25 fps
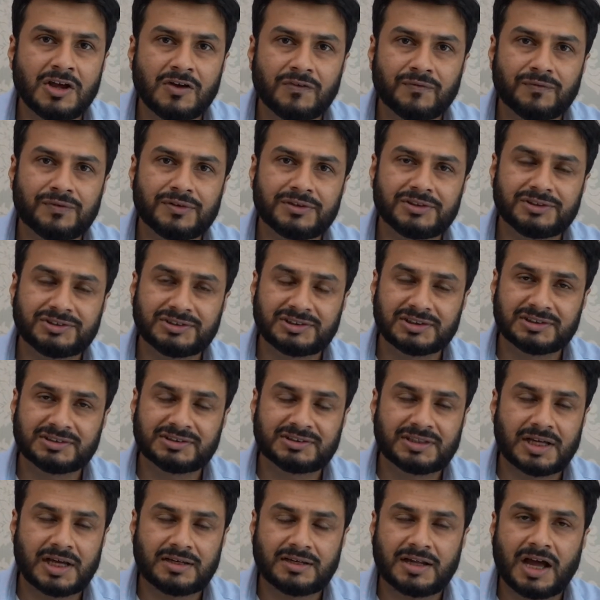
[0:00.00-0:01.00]
First is
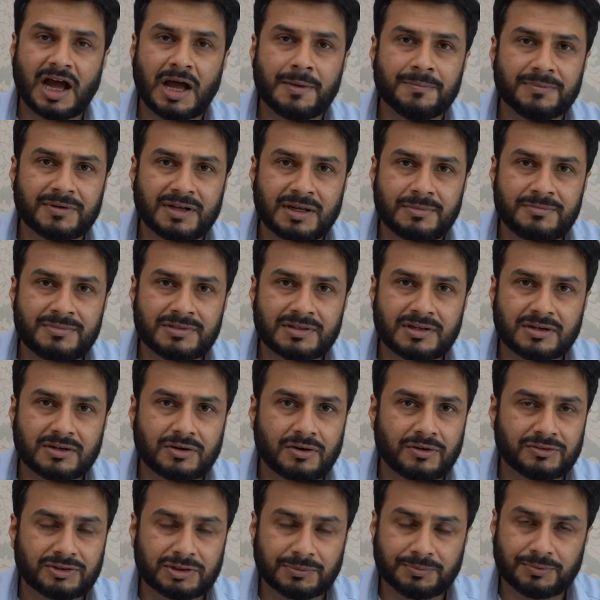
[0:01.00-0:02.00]
that I'm coming
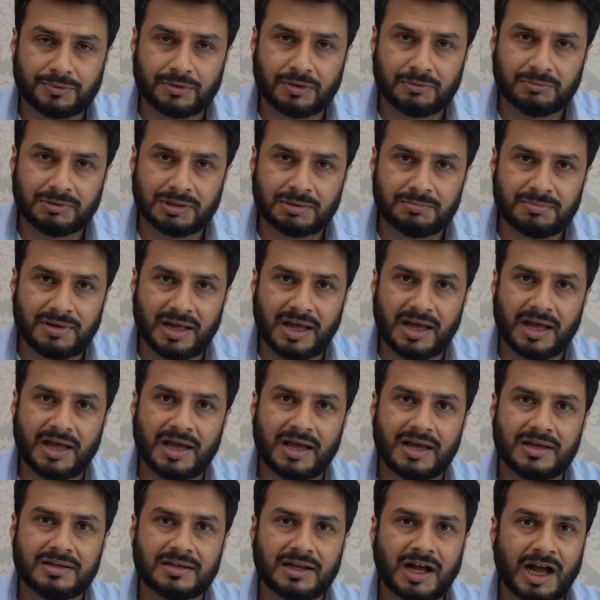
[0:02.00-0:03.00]
across a problem
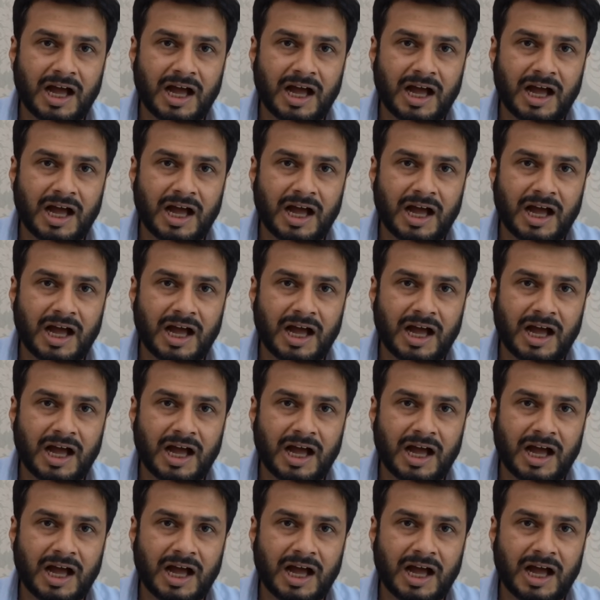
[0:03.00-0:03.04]
and